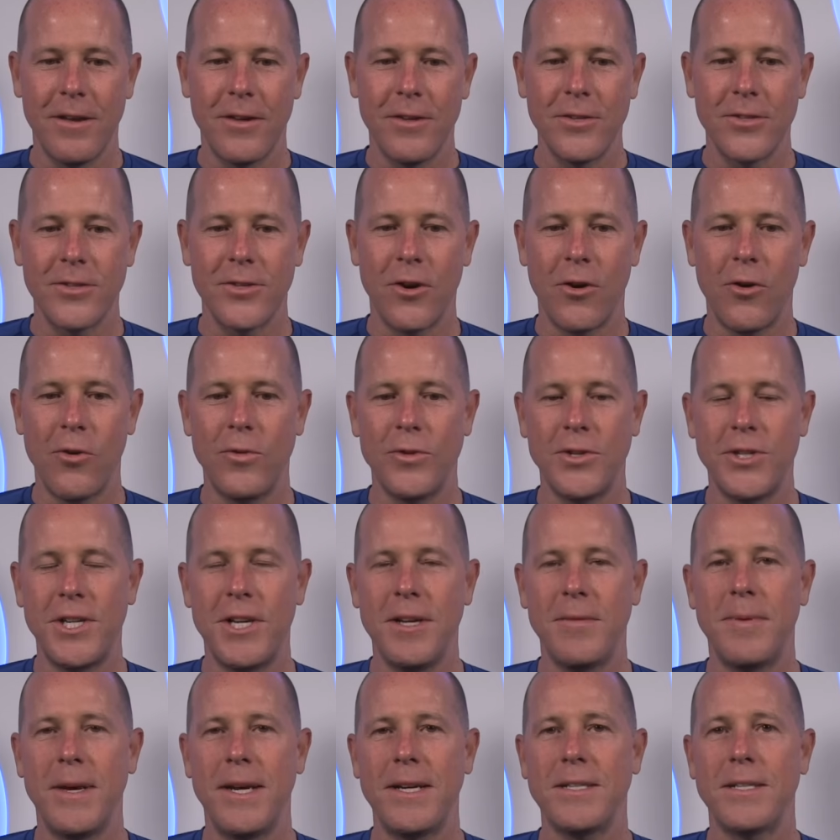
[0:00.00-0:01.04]
So
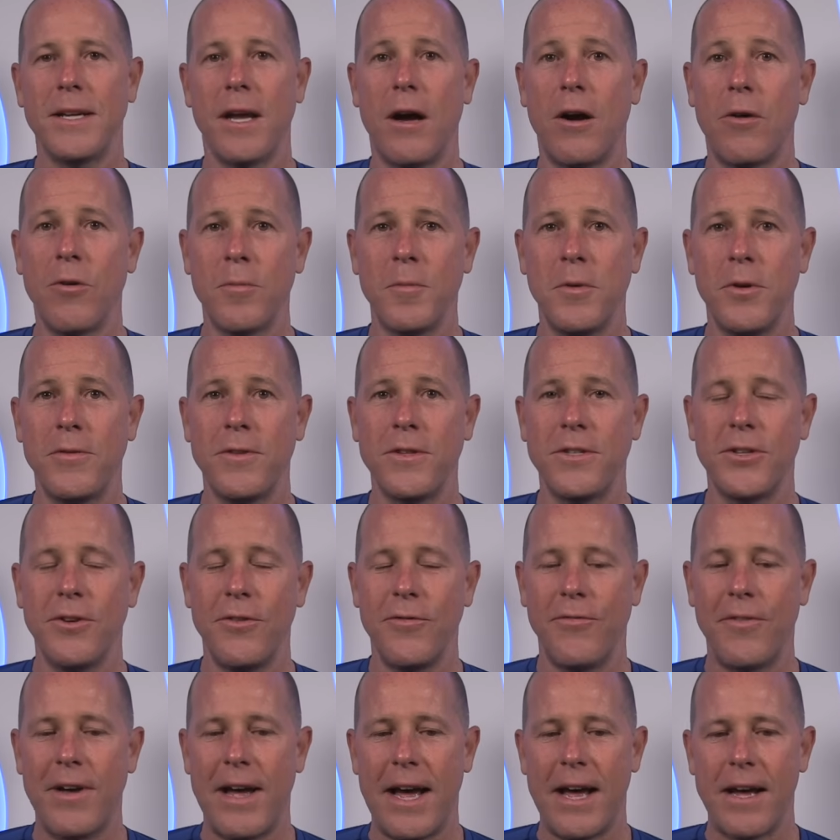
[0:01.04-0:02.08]
she basically, oh, we're moving
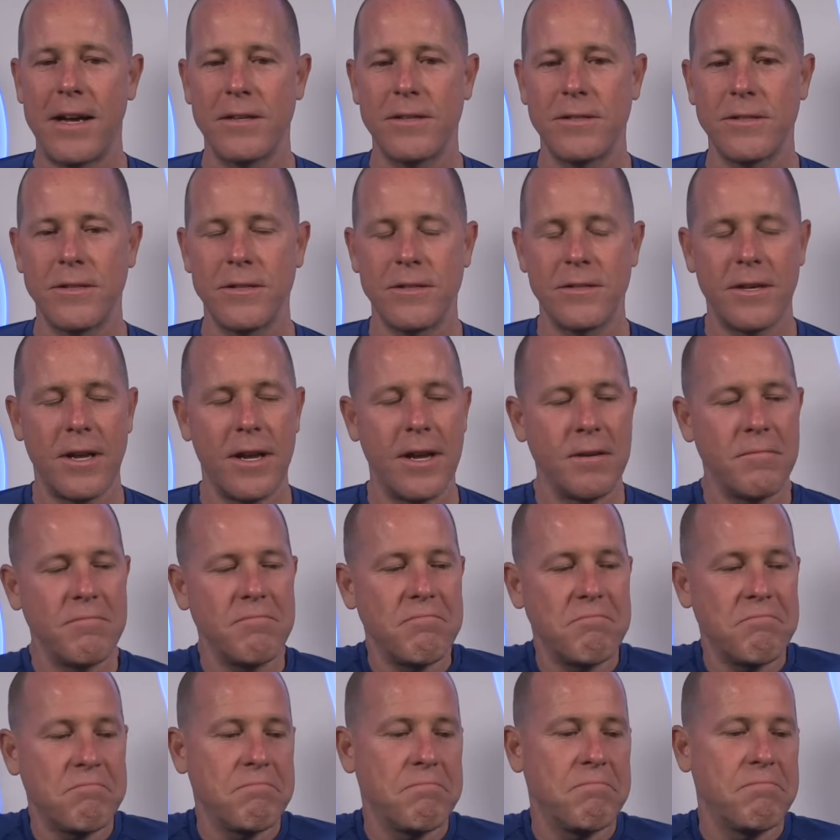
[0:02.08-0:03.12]
too fast. And it's like,
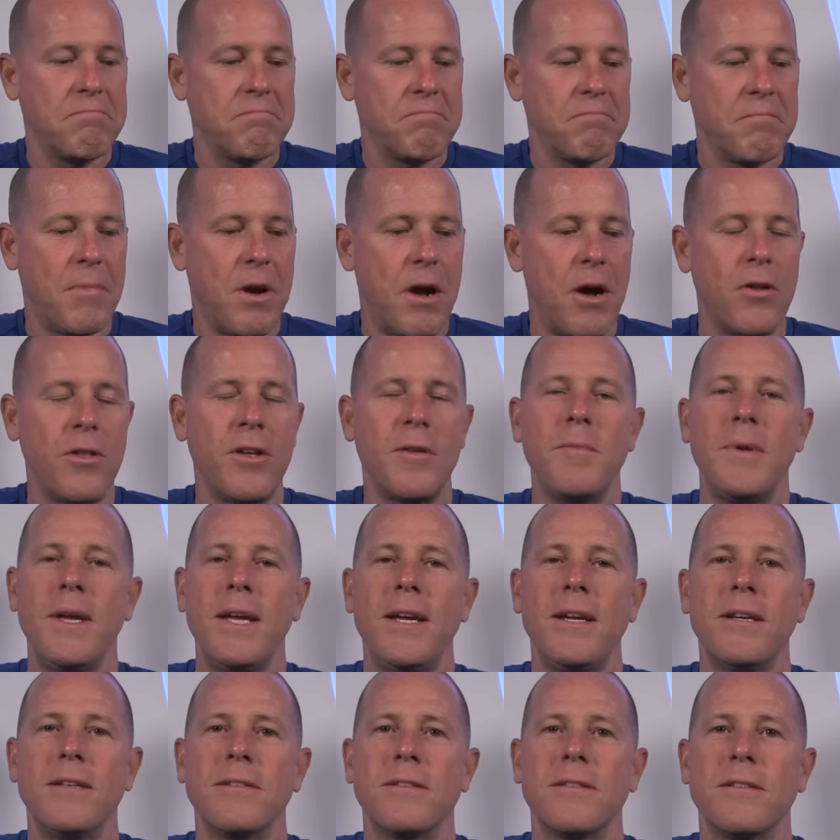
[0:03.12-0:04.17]
all it
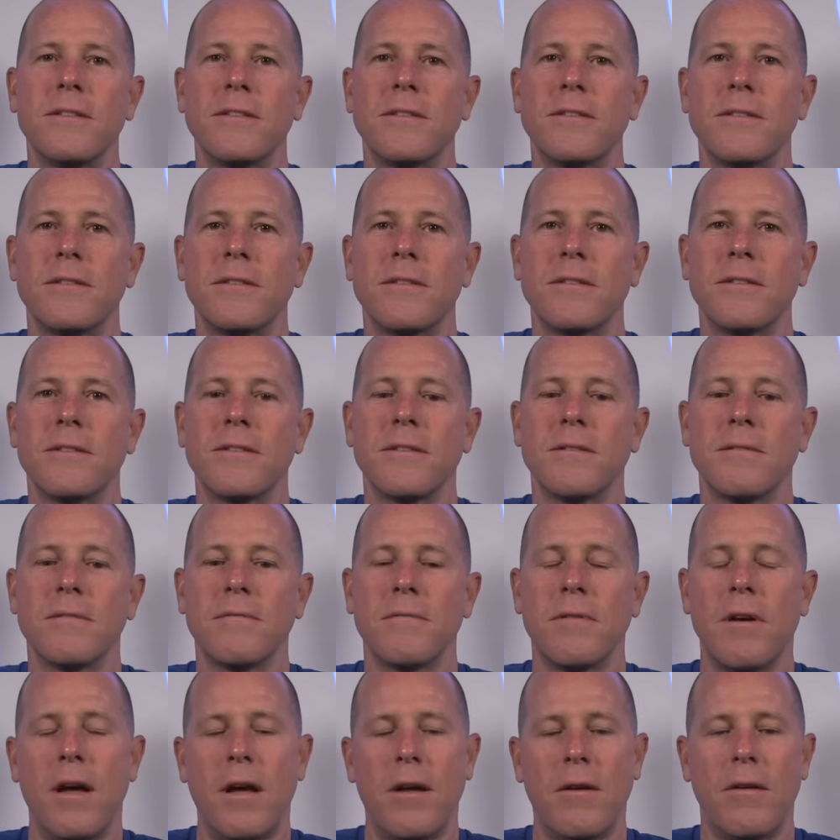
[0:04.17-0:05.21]
means is,
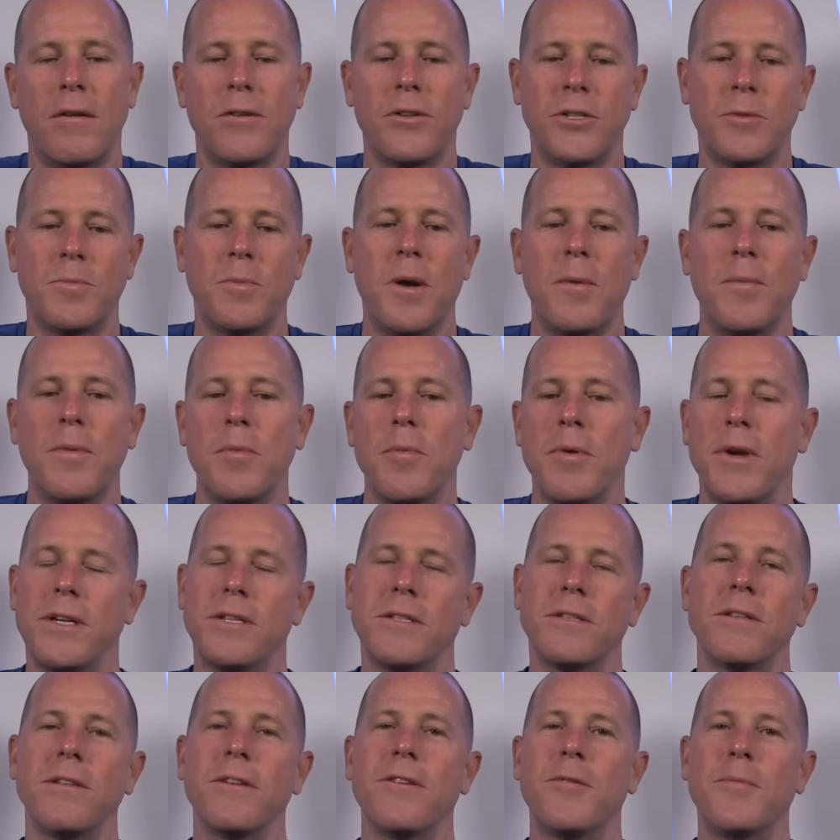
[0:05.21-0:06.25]
oh, I'll just pump the
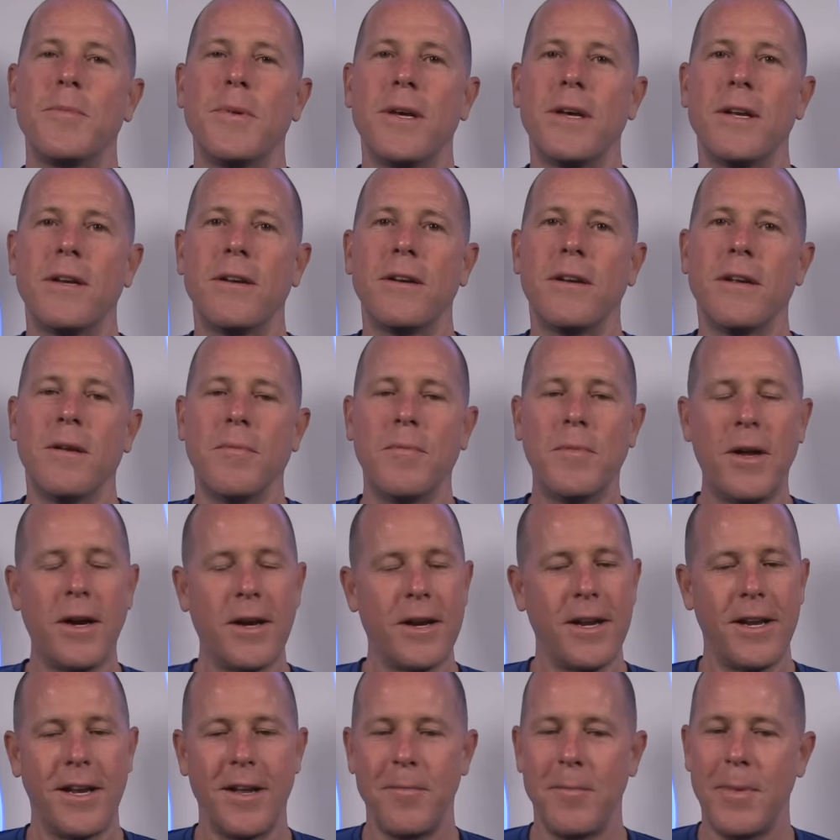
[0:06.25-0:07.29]
brakes a little bit. I'm not
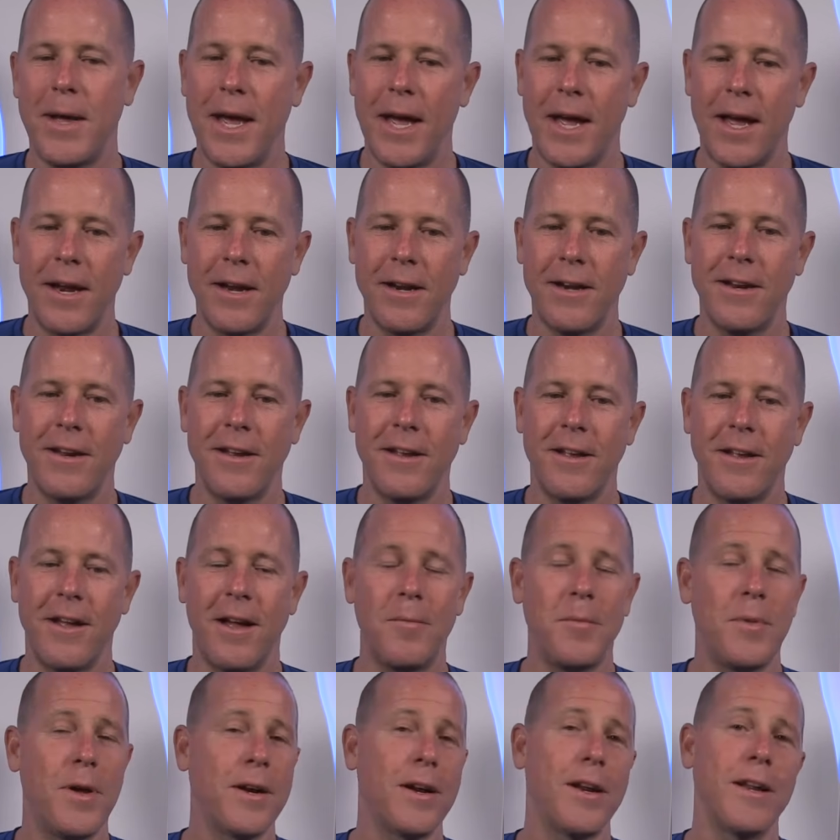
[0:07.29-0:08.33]
going to get mad.
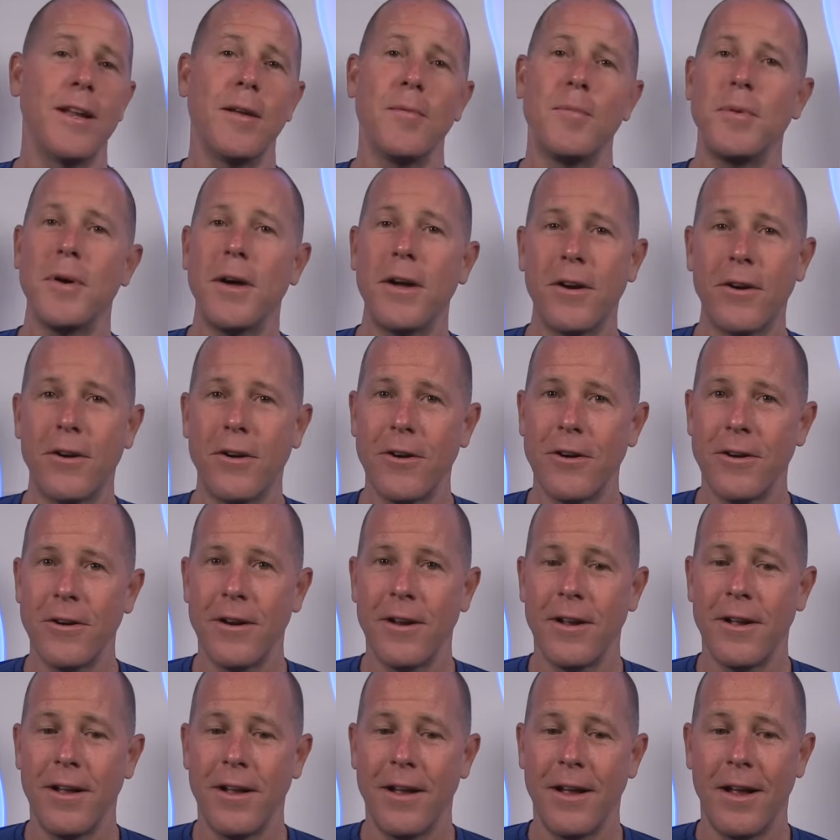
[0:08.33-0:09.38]
I'm not going to get butthurt.
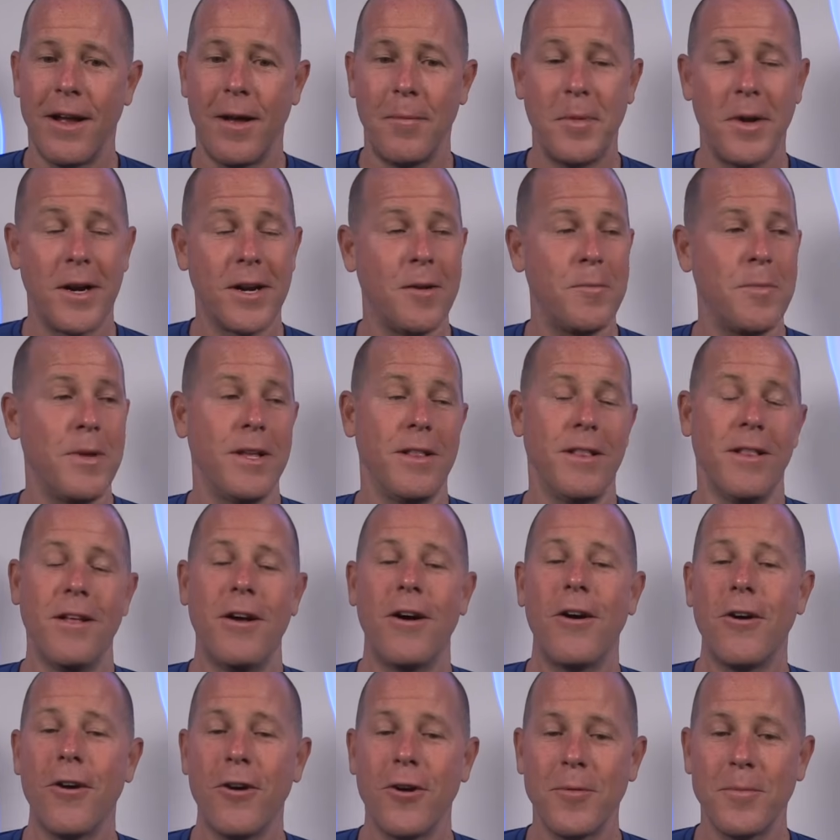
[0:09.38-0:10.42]
I'm not going to be
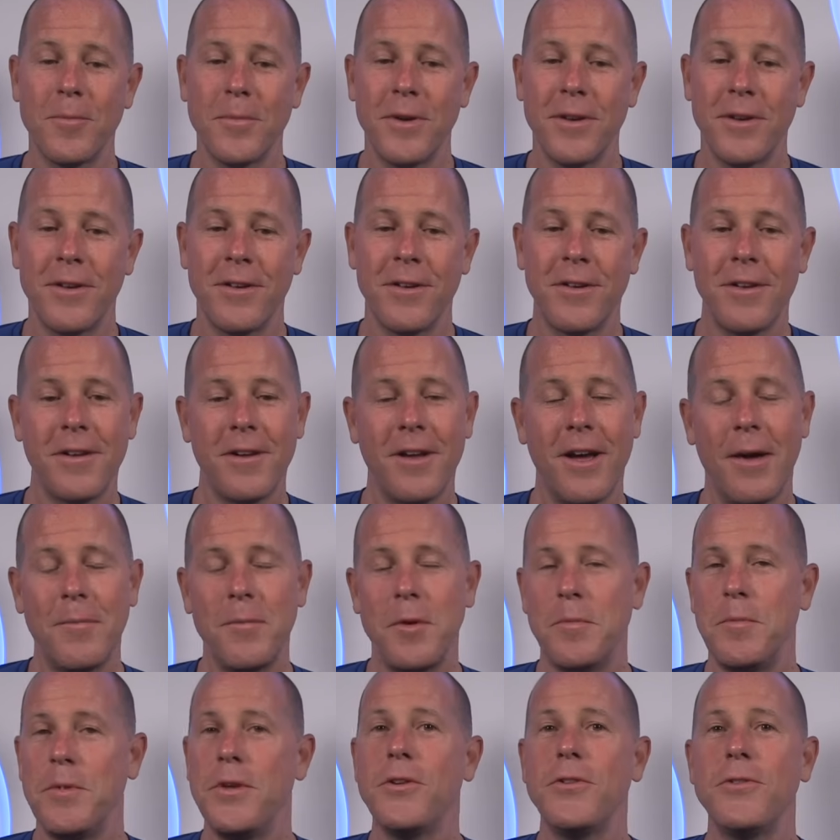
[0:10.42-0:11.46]
alarmed. I'm
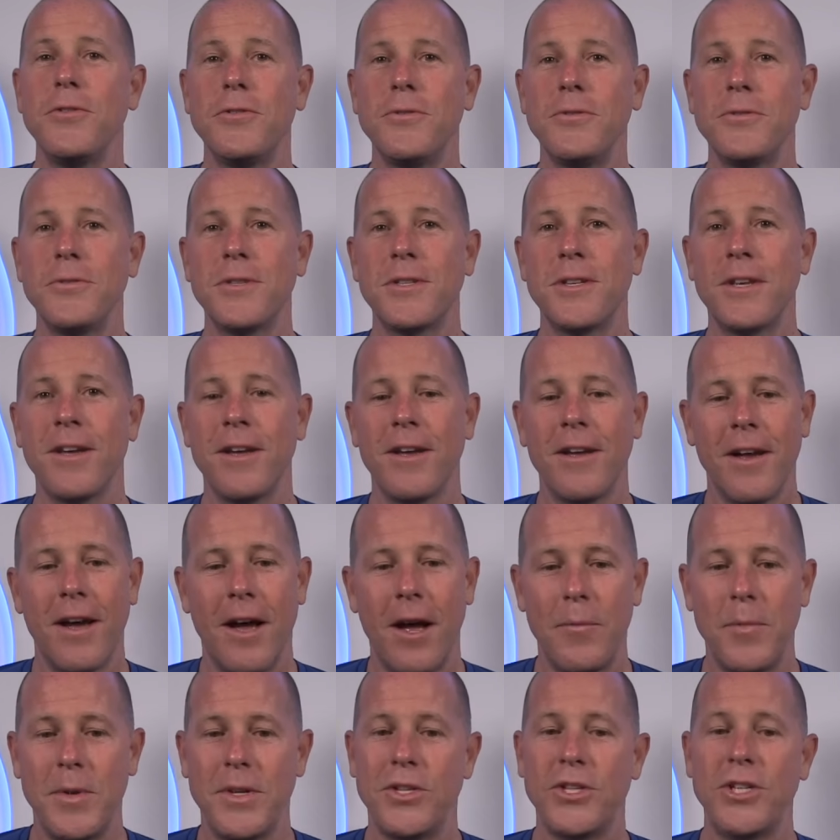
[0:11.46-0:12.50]
amused.
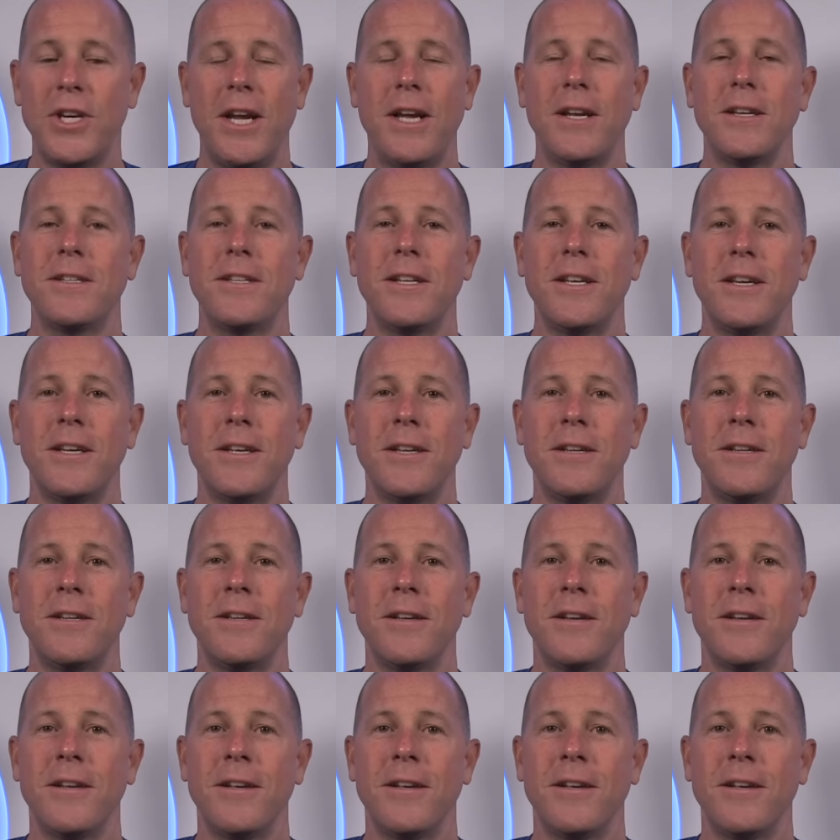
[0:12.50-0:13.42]
I'm enchanted.